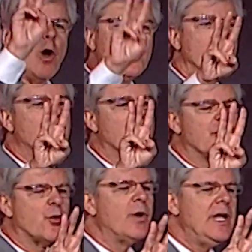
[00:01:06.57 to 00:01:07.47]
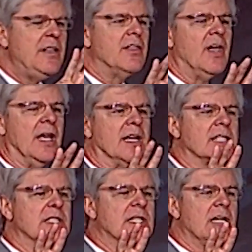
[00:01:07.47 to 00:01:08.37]
What are the three
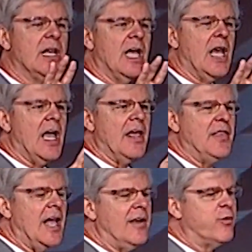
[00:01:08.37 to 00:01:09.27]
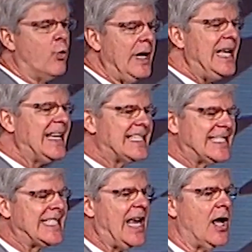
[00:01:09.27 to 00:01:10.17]
things that if we
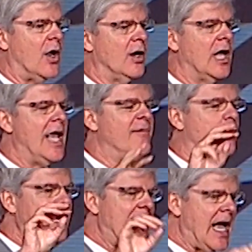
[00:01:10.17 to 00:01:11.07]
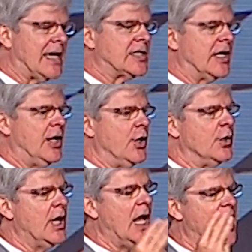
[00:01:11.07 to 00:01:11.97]
excel, if we
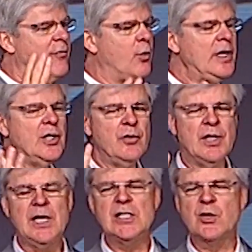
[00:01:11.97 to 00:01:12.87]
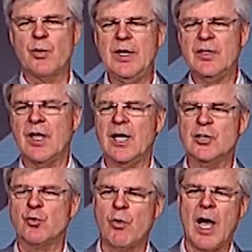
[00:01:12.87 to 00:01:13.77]
execute, if we do these three
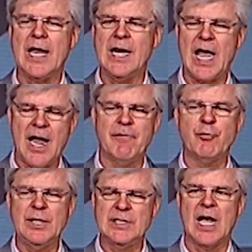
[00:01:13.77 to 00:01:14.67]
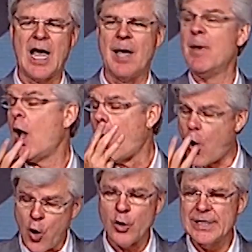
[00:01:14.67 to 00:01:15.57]
things right every time,
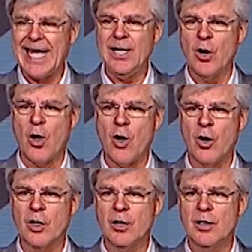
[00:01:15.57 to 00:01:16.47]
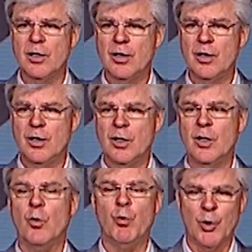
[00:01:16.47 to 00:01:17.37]
all day long,
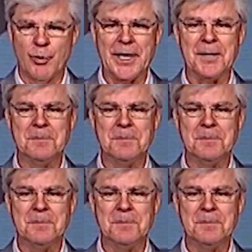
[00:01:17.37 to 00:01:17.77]
we'll win?